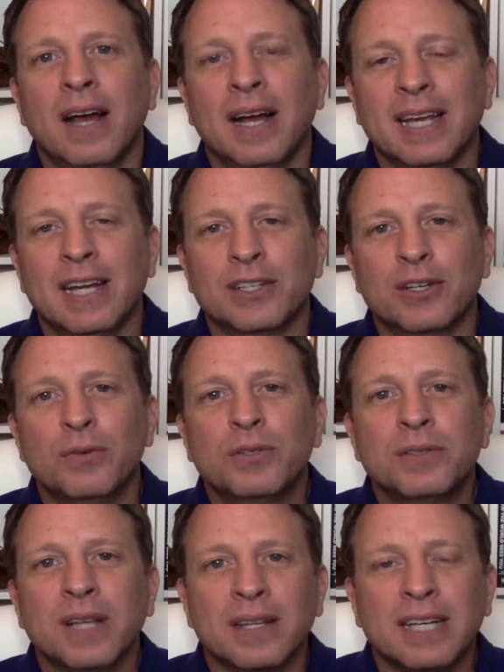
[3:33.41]
Again, go
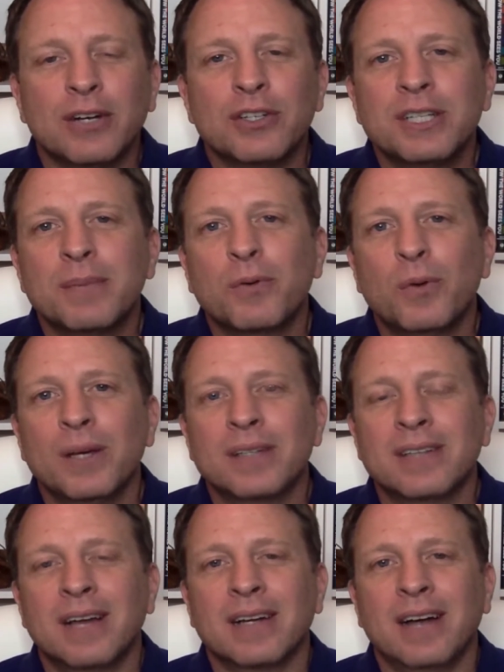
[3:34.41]
to the leadership
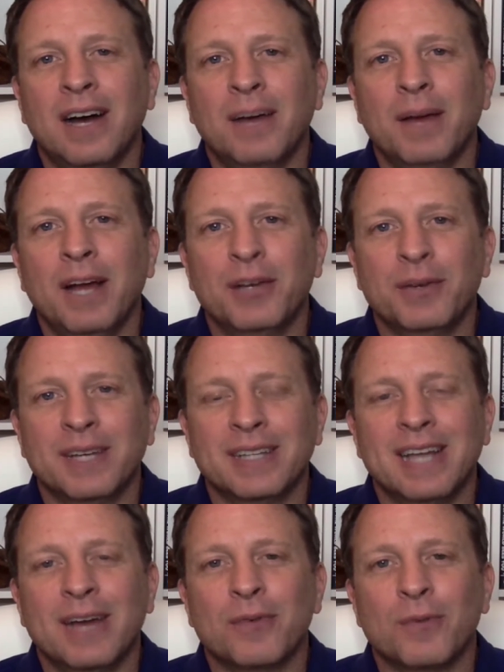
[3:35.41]
quiz dot com and you can get that